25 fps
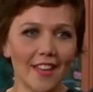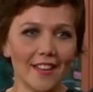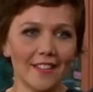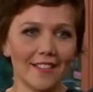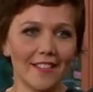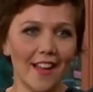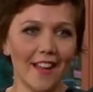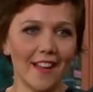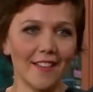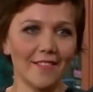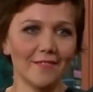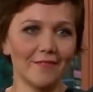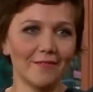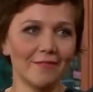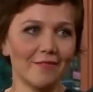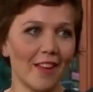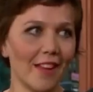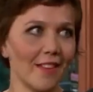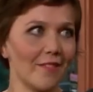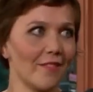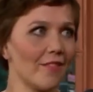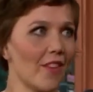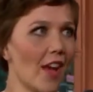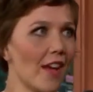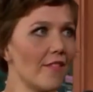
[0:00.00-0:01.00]
yet.
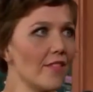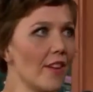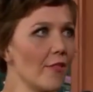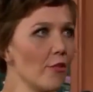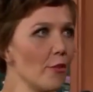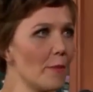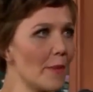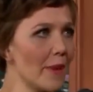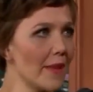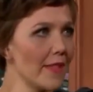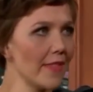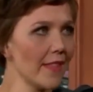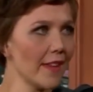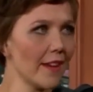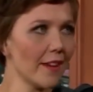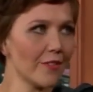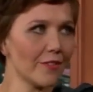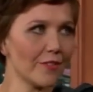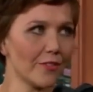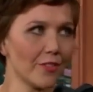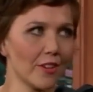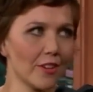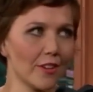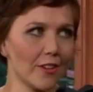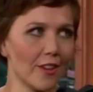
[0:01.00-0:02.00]
I've never
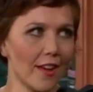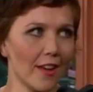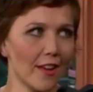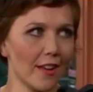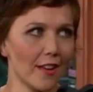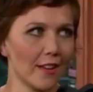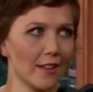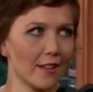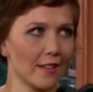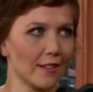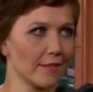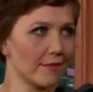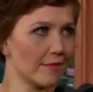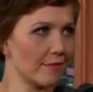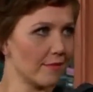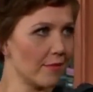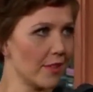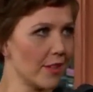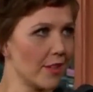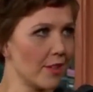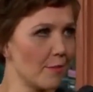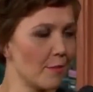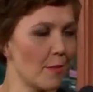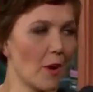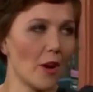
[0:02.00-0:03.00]
been there for,
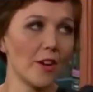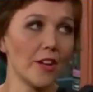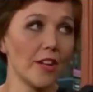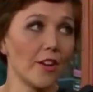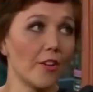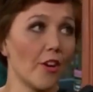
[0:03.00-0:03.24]
Mardi